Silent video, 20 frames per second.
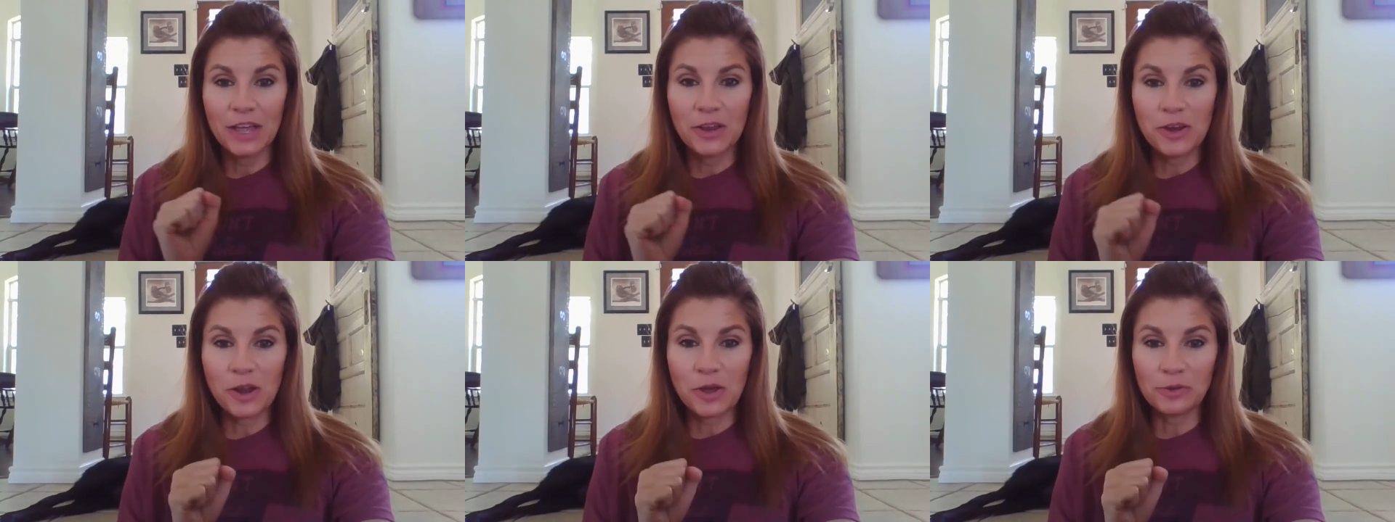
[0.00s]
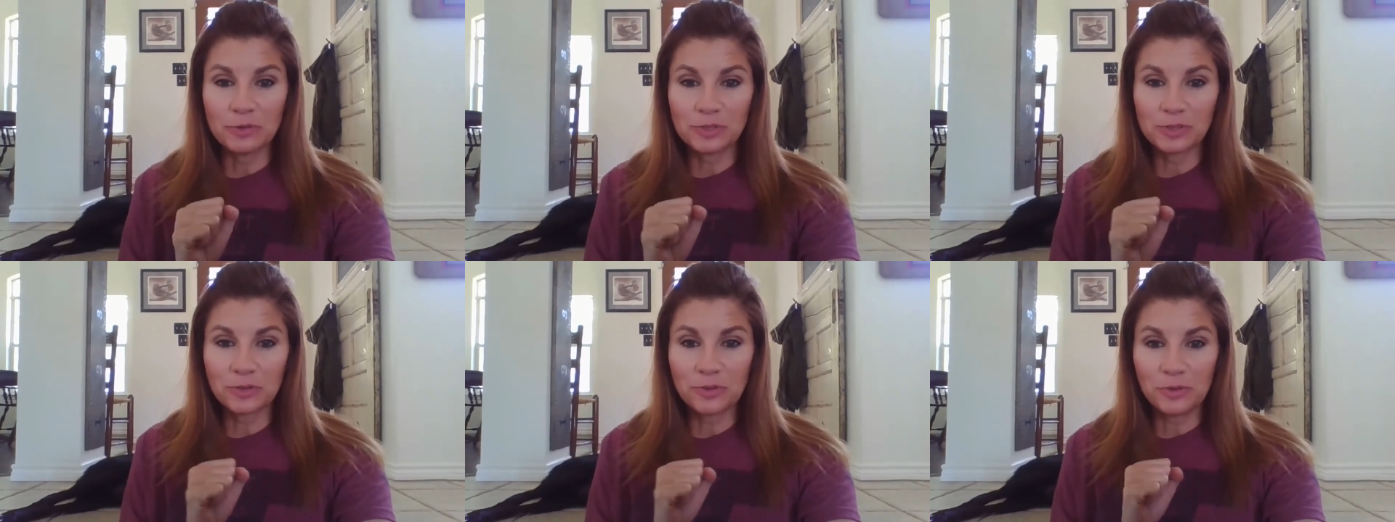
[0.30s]

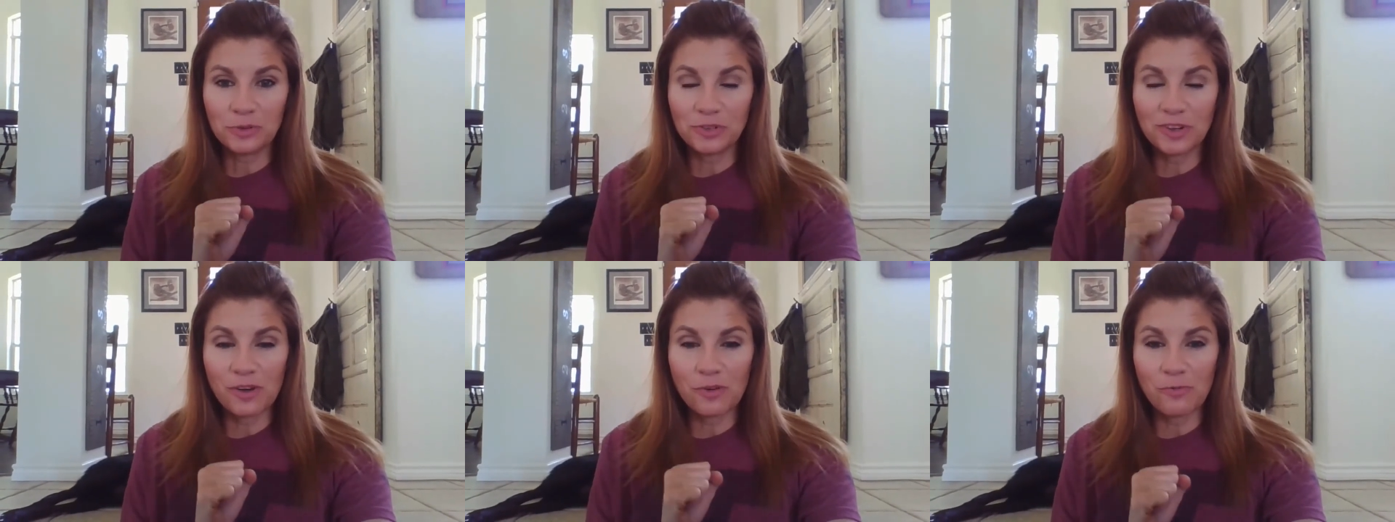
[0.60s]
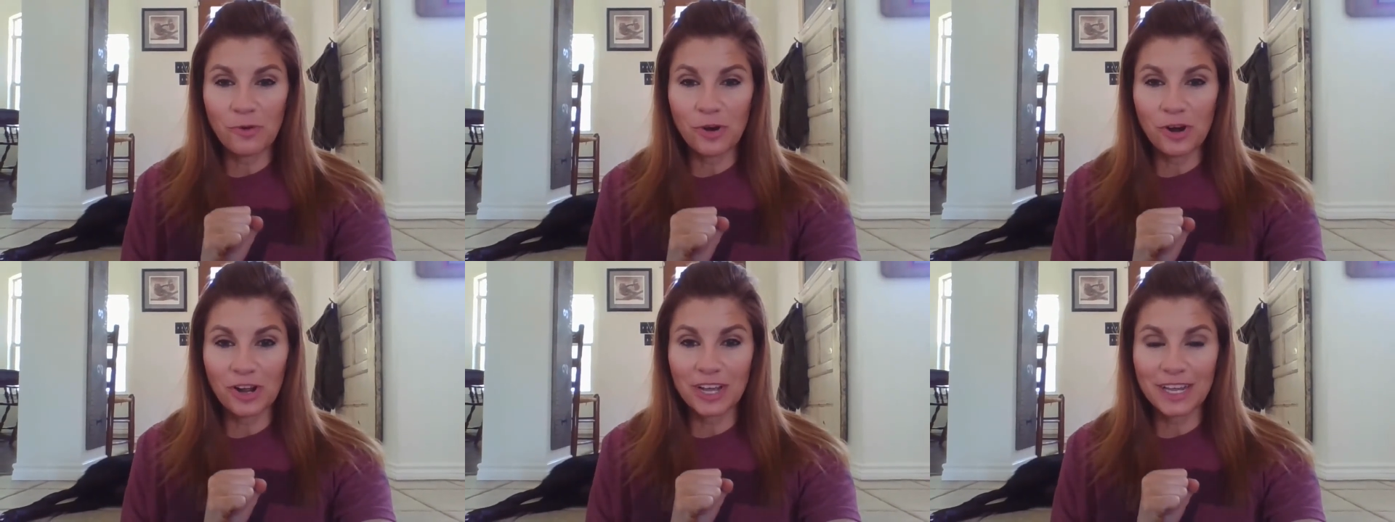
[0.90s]
No school,
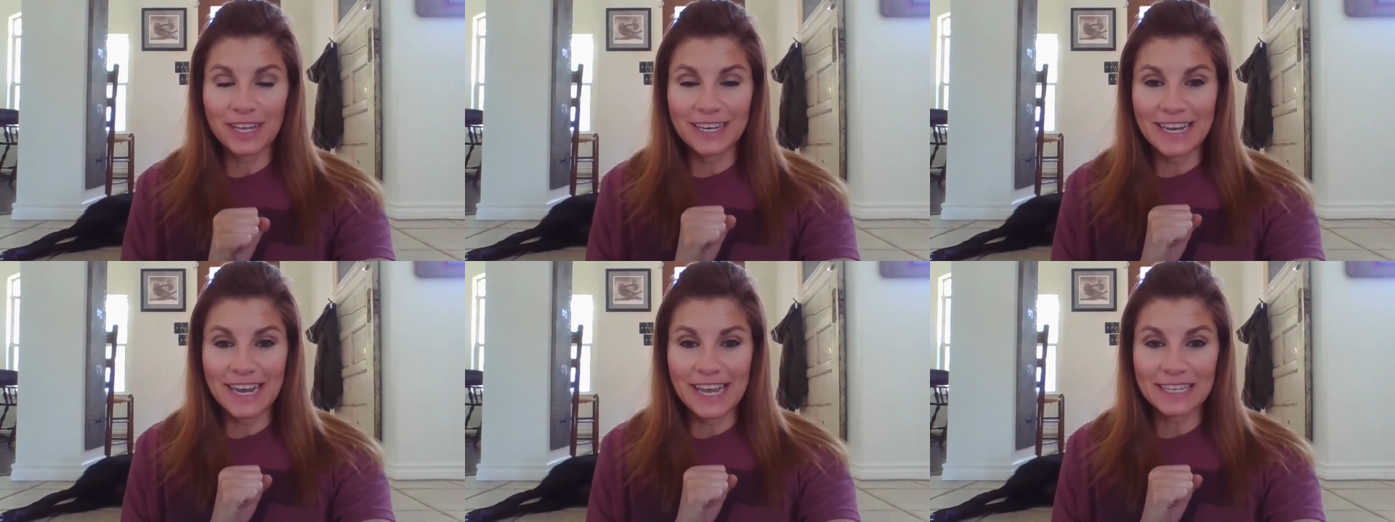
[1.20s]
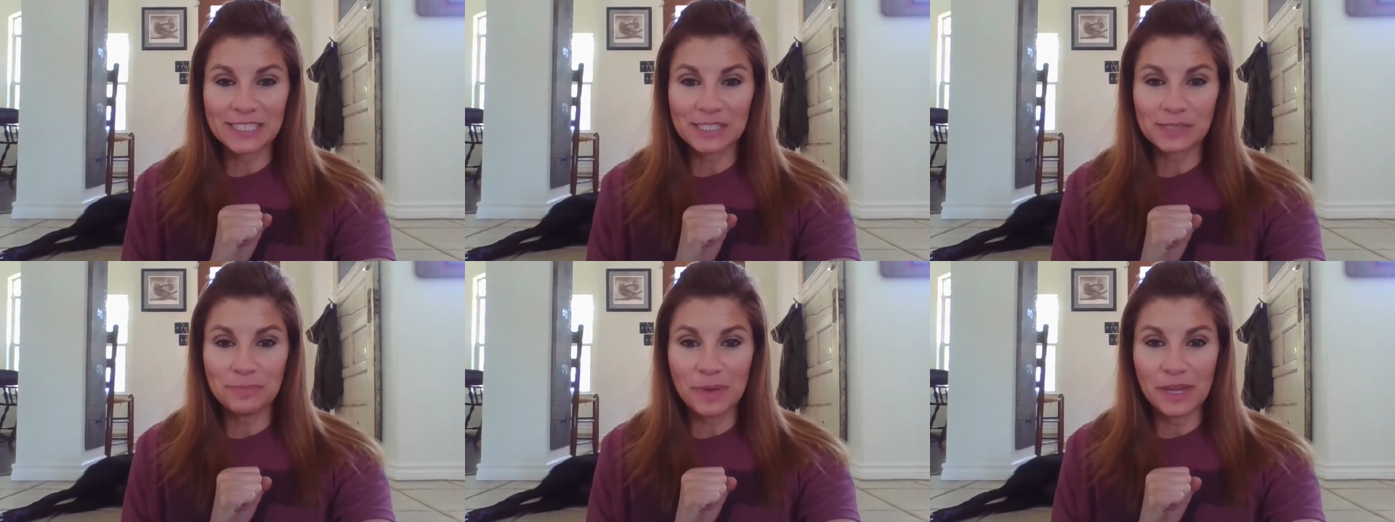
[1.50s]
no work
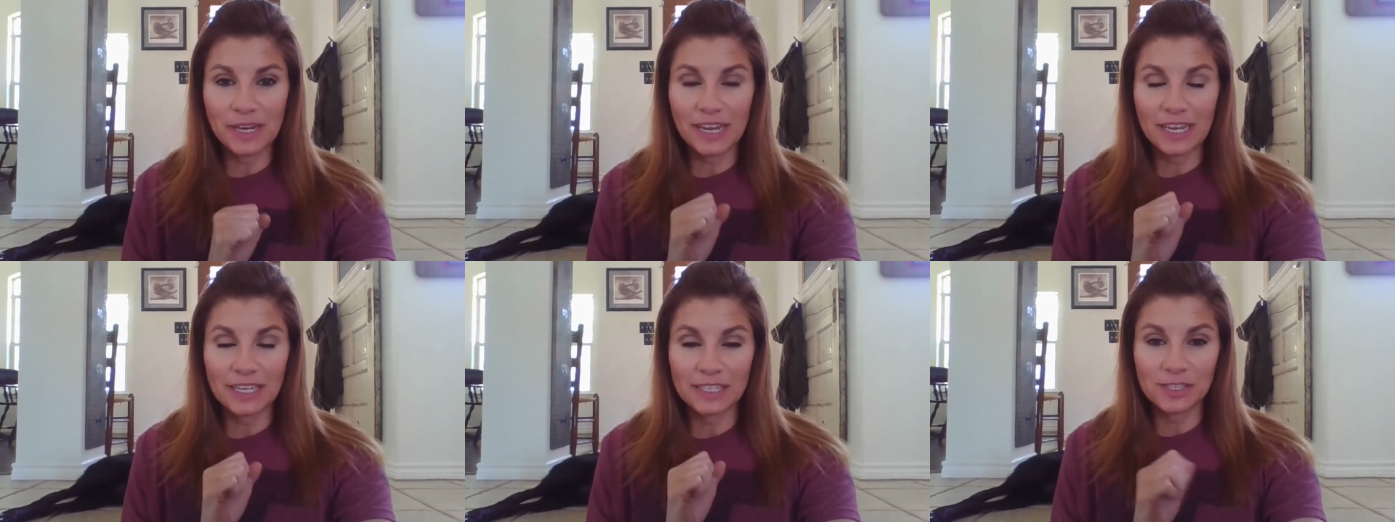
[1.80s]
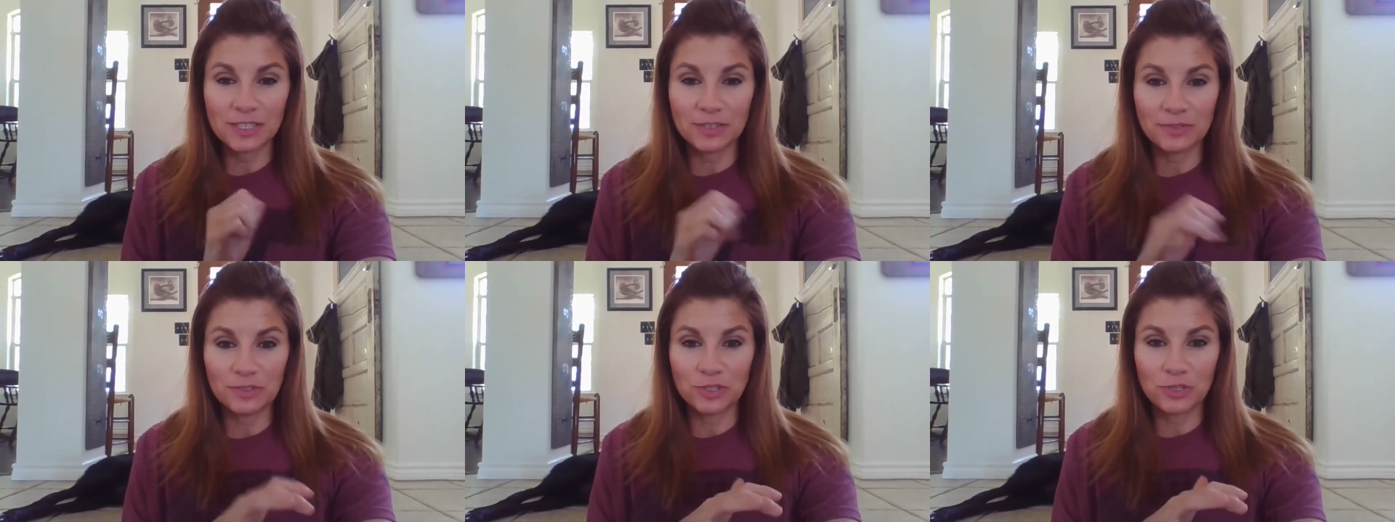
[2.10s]
next Monday,
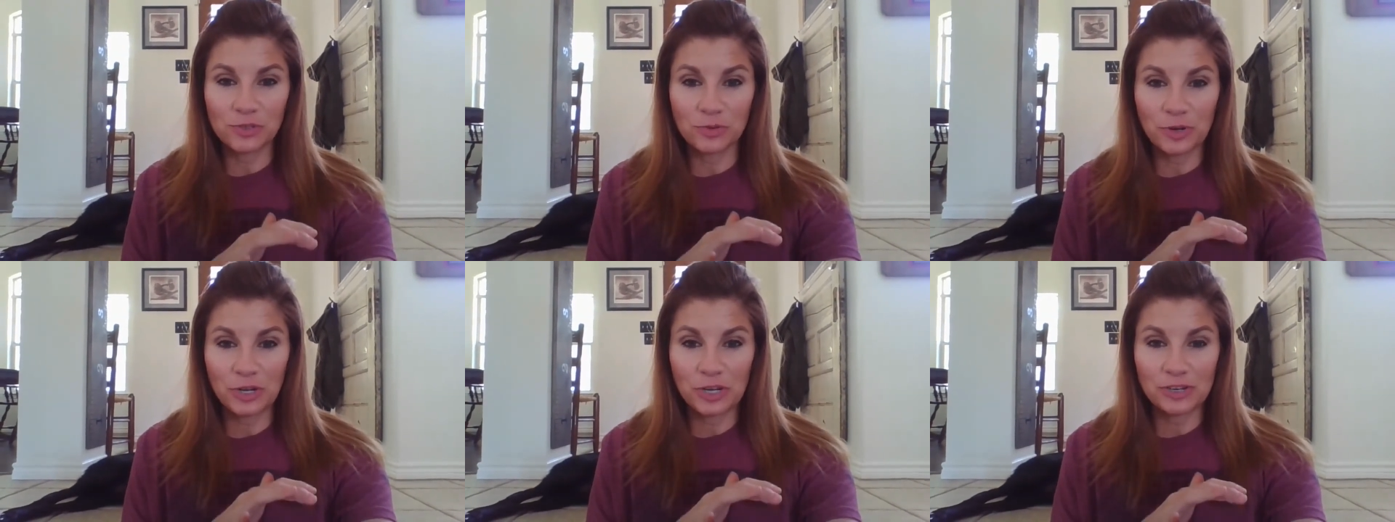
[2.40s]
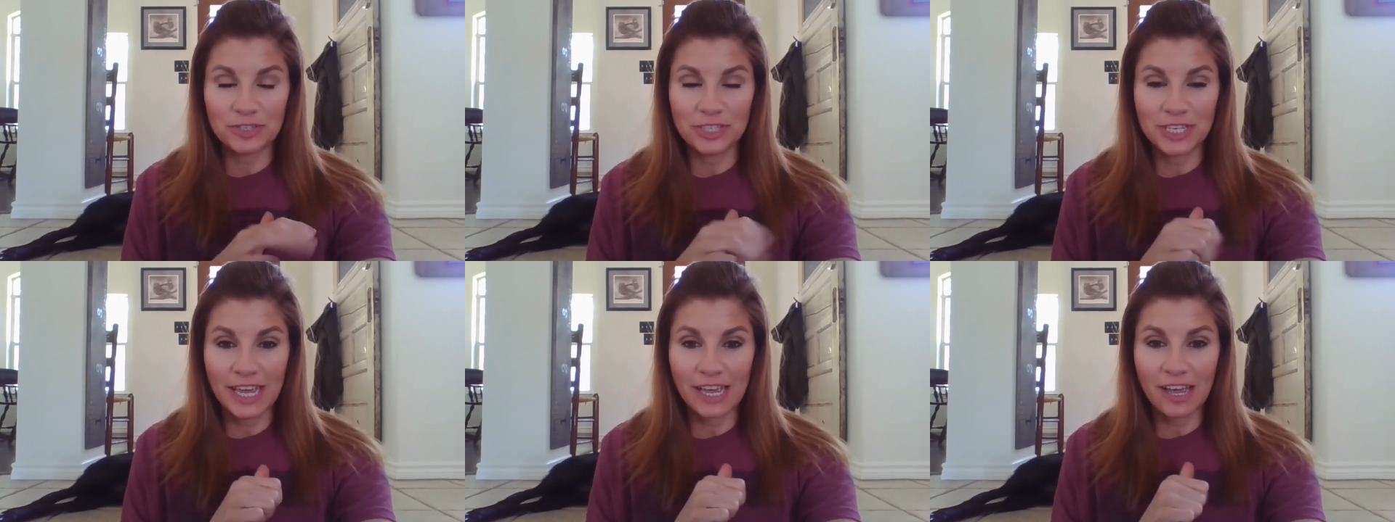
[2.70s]
so enjoy
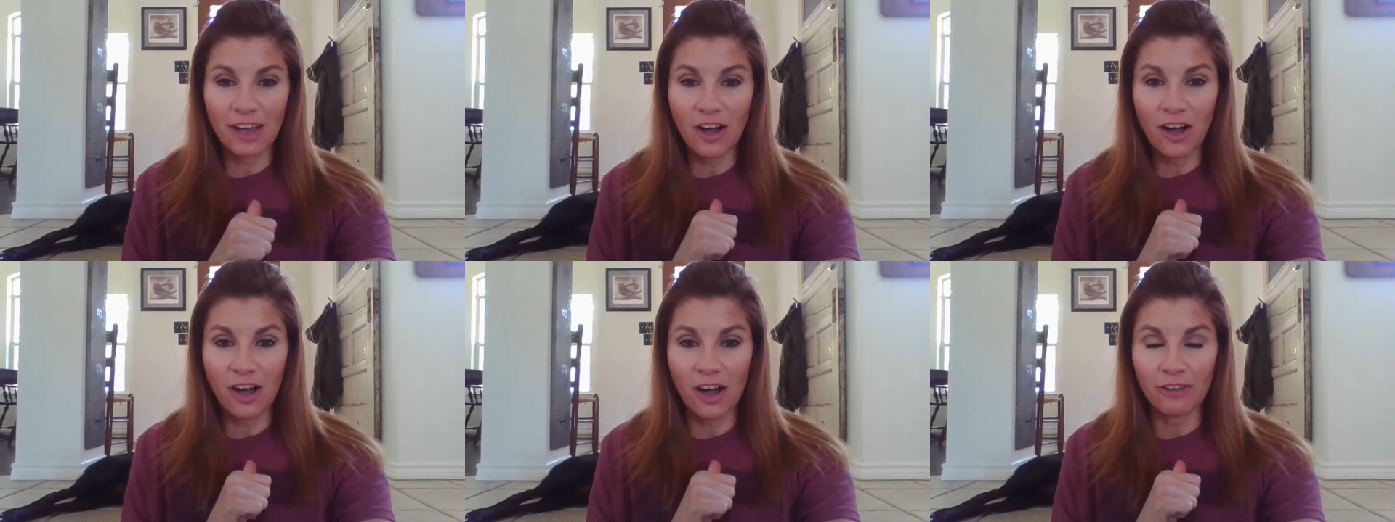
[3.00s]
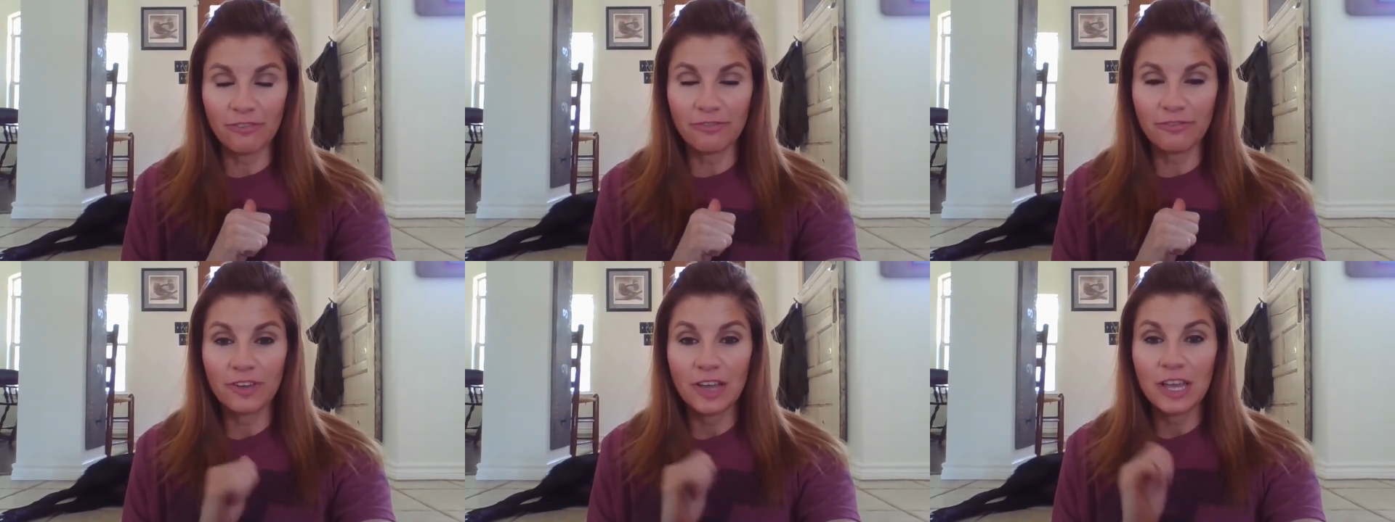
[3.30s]
your day
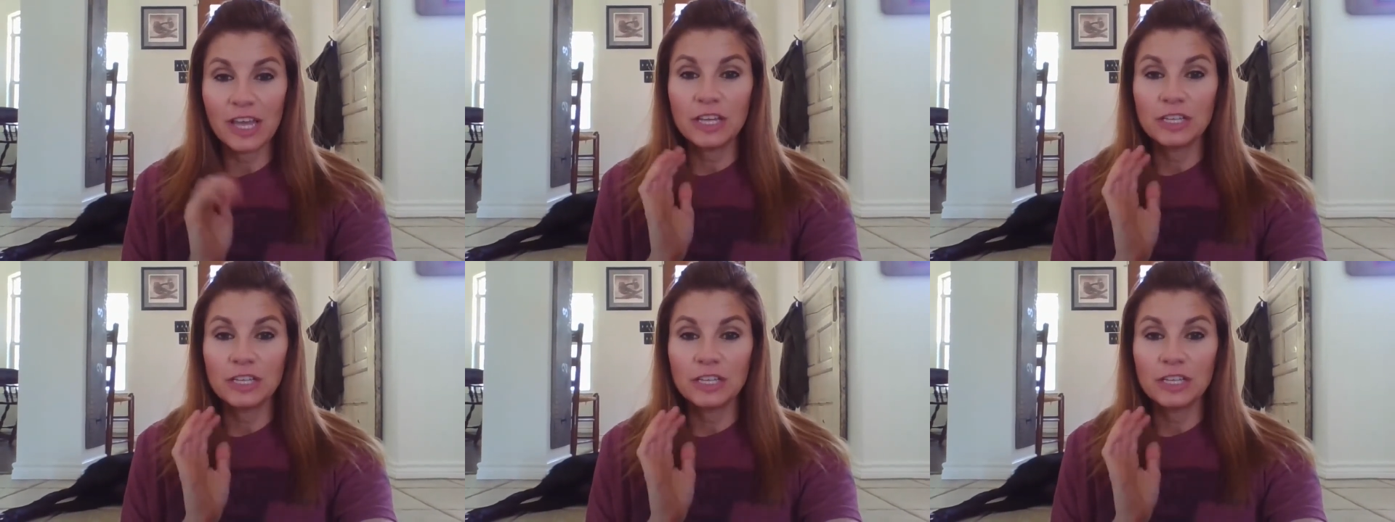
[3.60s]
off.